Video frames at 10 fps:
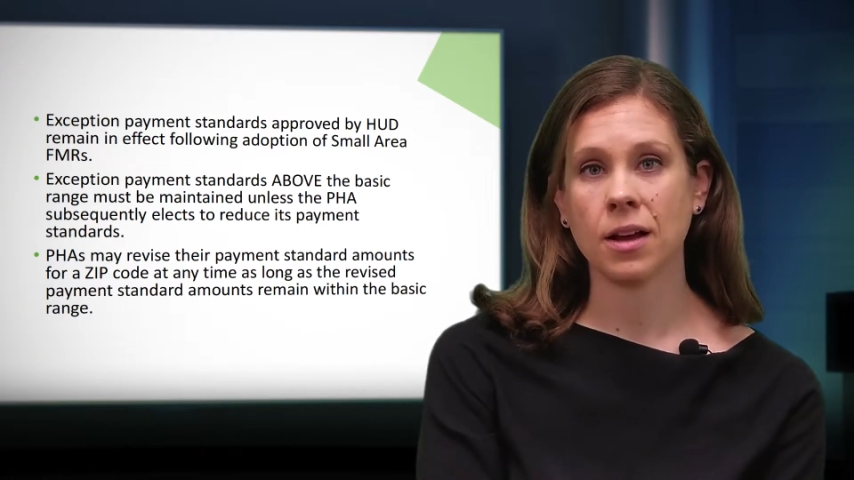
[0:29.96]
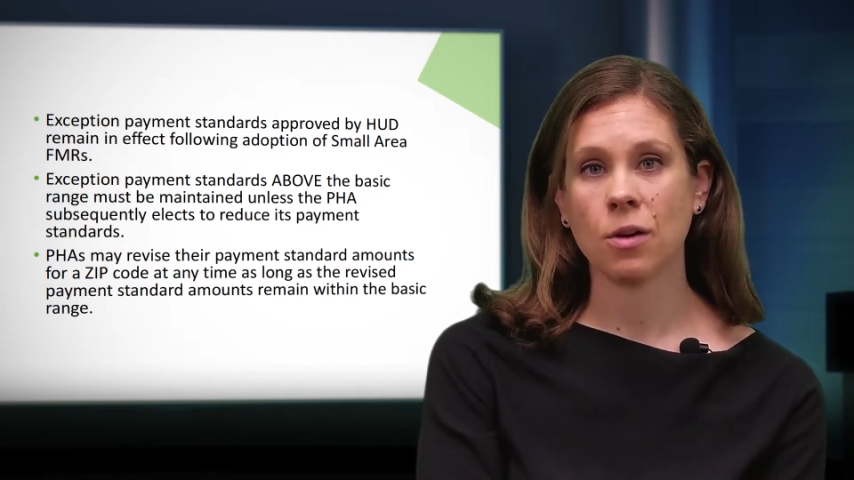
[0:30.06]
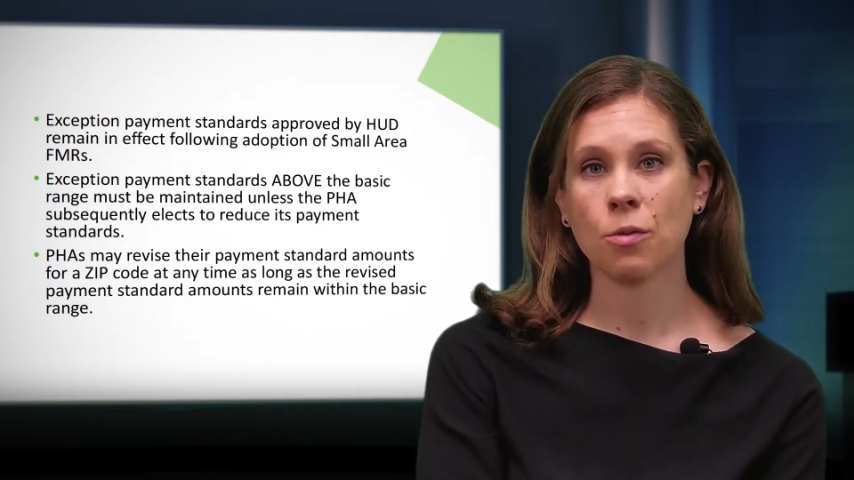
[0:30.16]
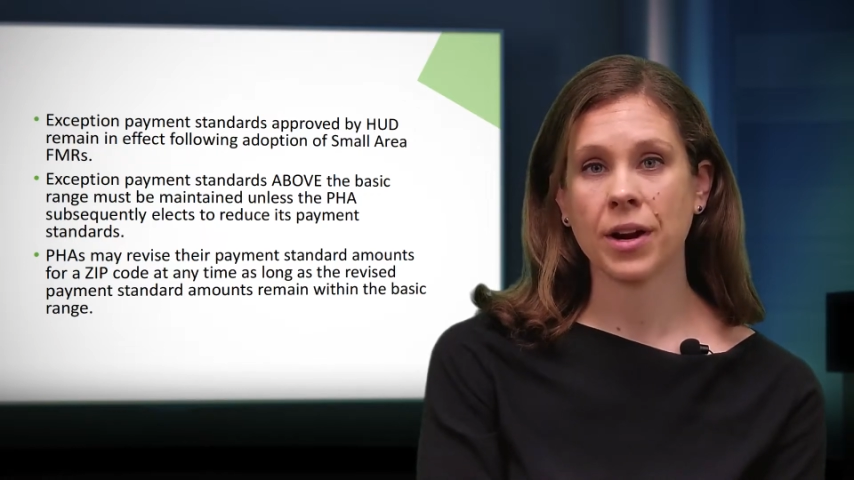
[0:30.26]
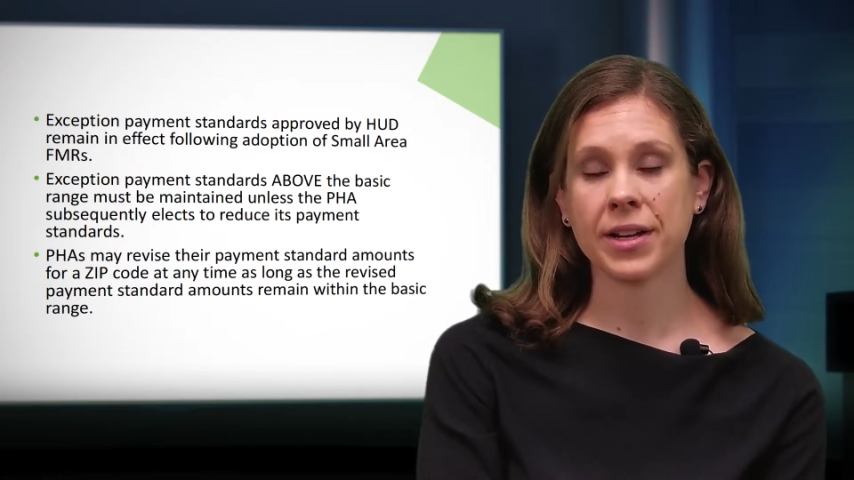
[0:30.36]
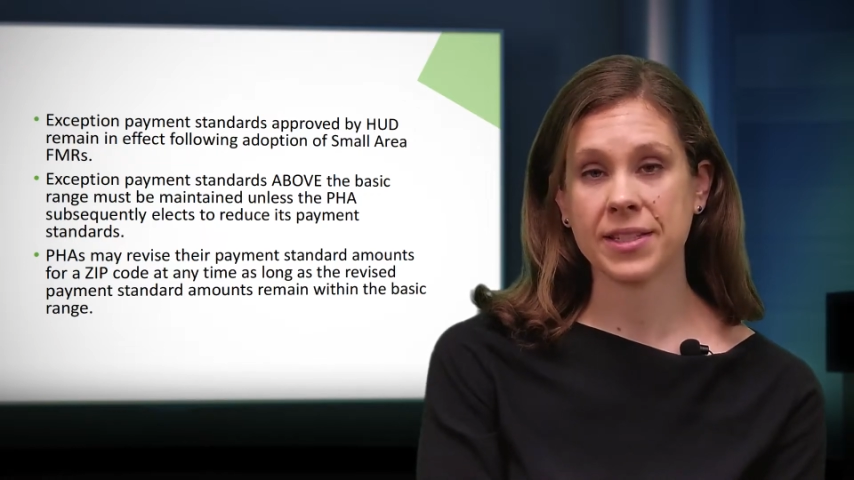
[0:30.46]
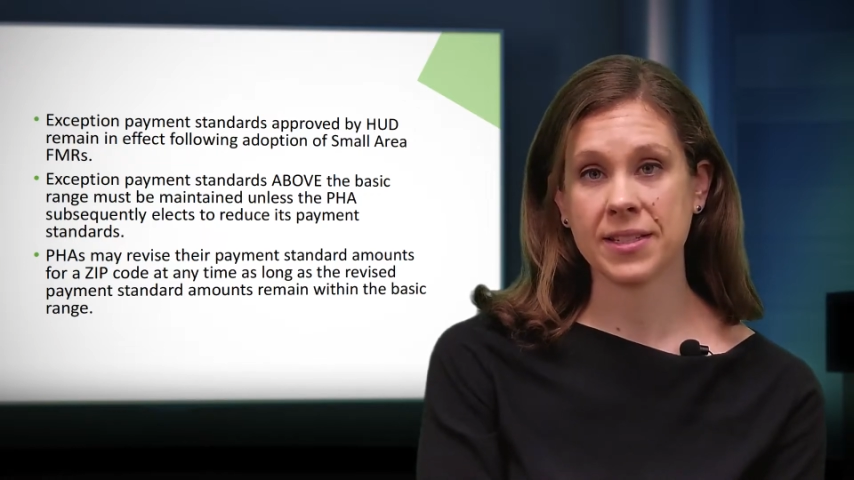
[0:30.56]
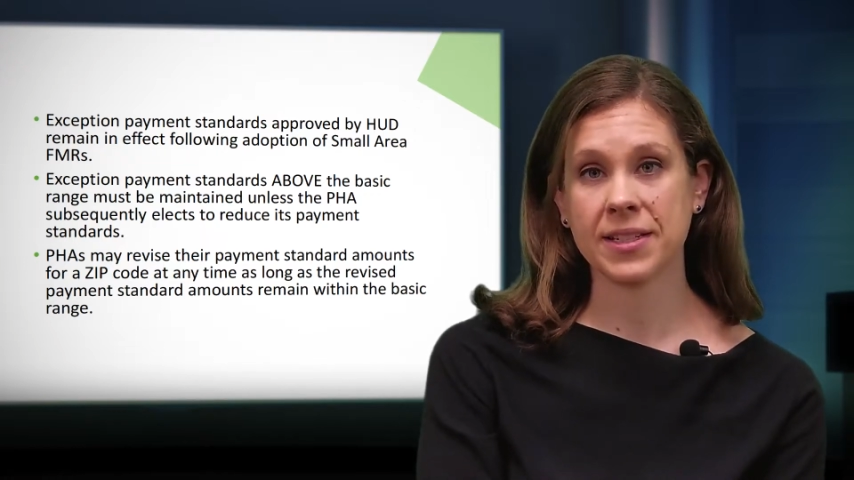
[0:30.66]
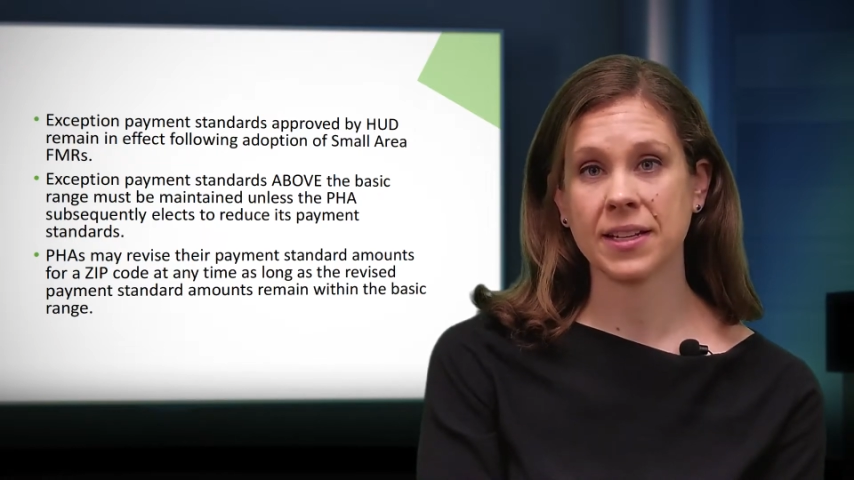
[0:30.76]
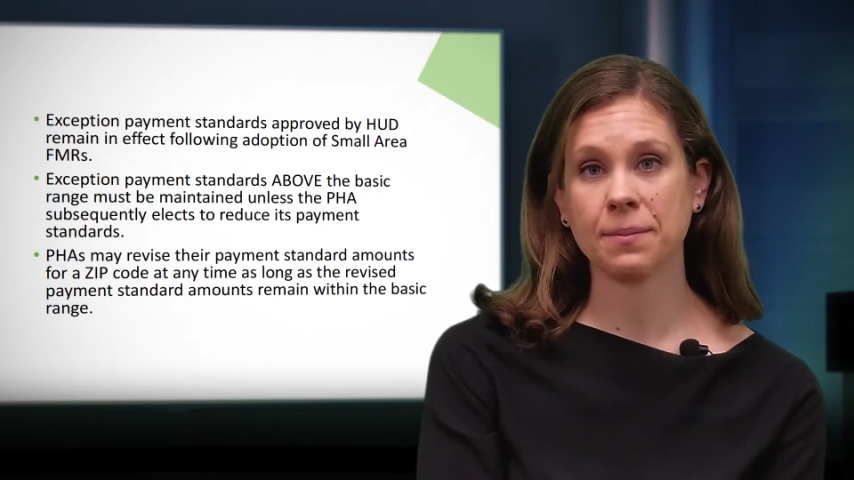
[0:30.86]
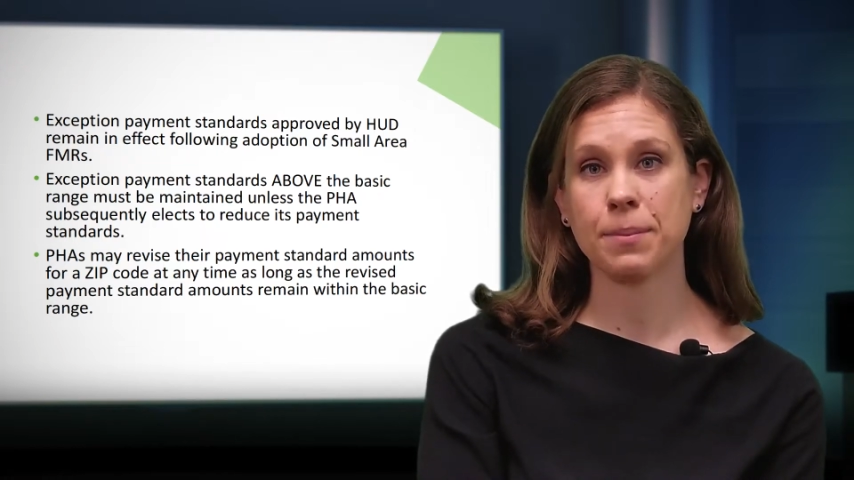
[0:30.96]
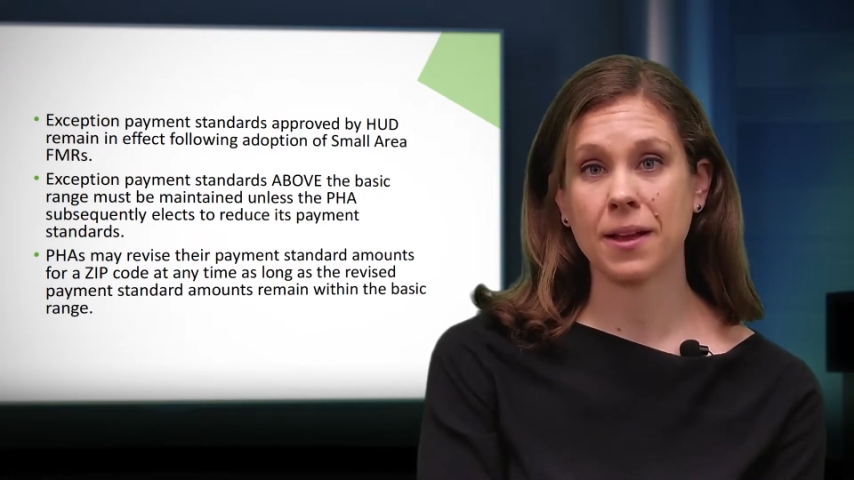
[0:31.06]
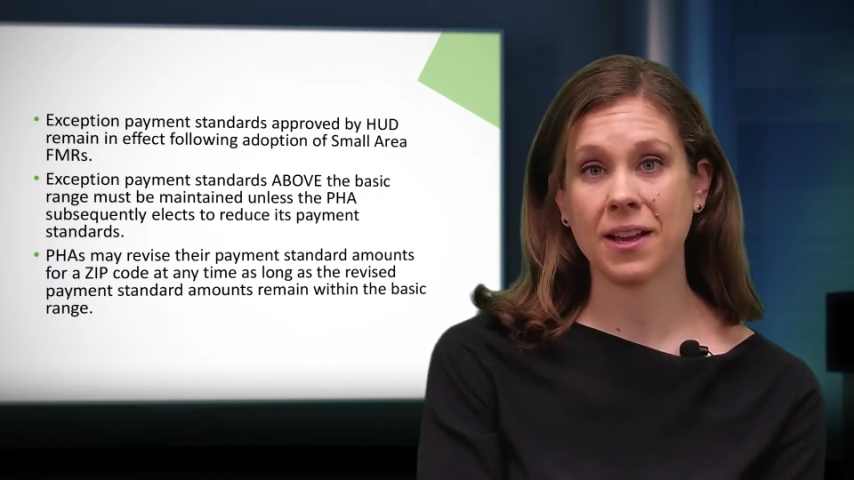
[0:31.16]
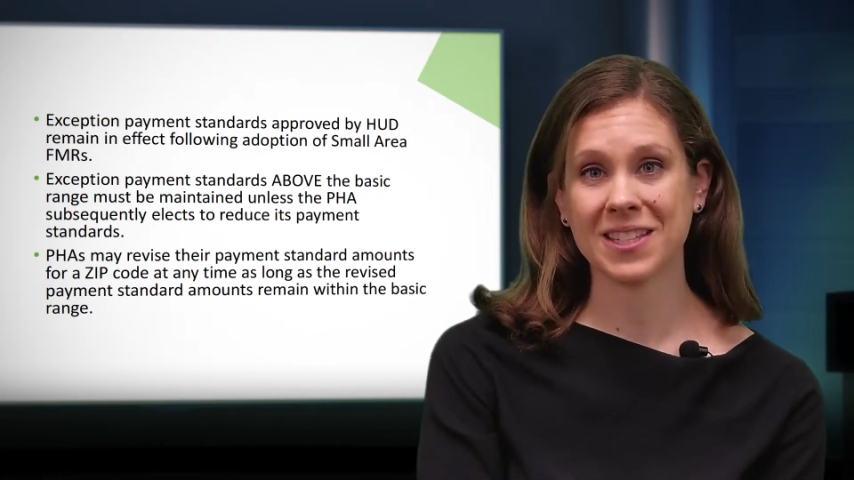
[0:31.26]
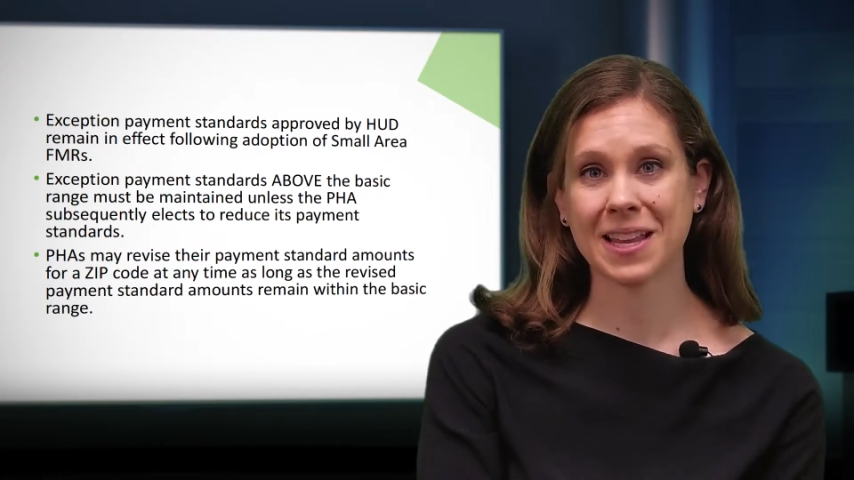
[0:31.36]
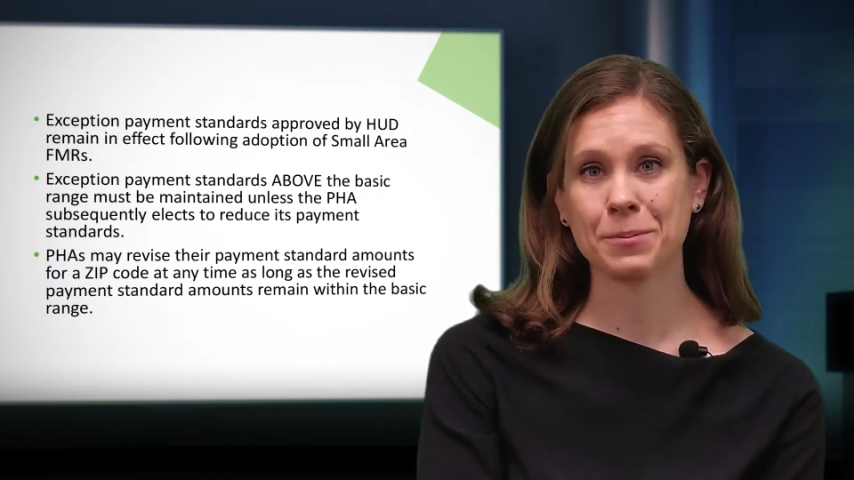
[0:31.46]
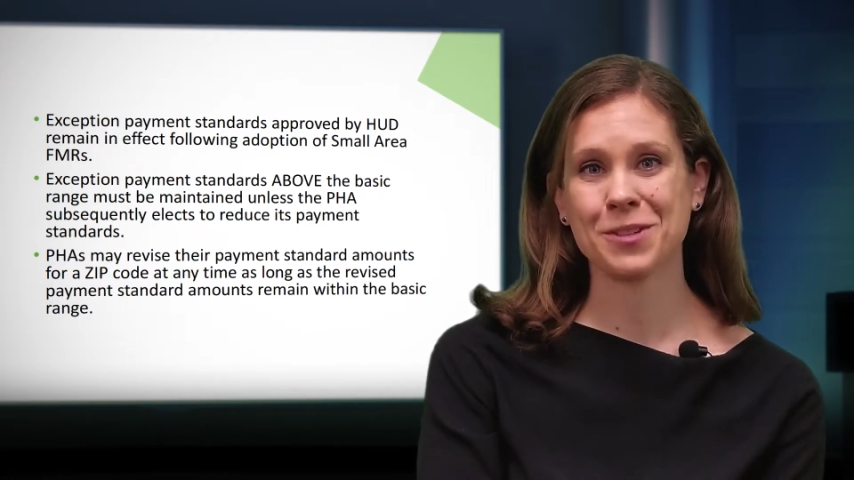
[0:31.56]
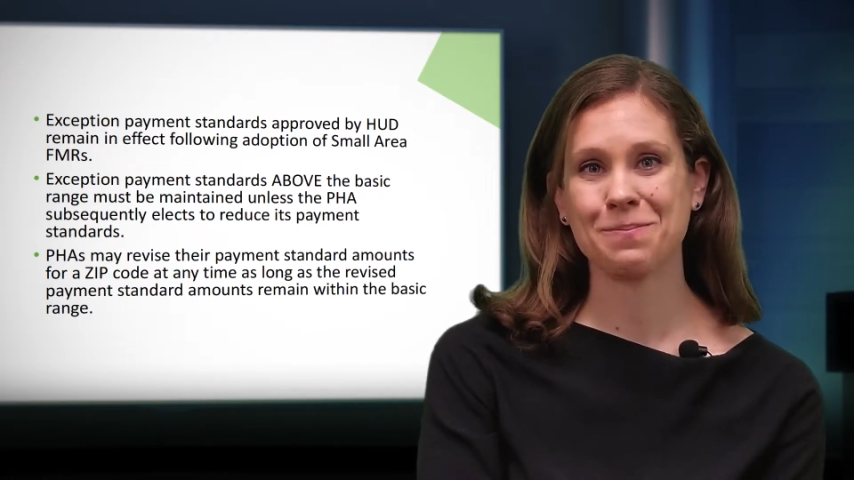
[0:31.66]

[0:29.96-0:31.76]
Where existing exception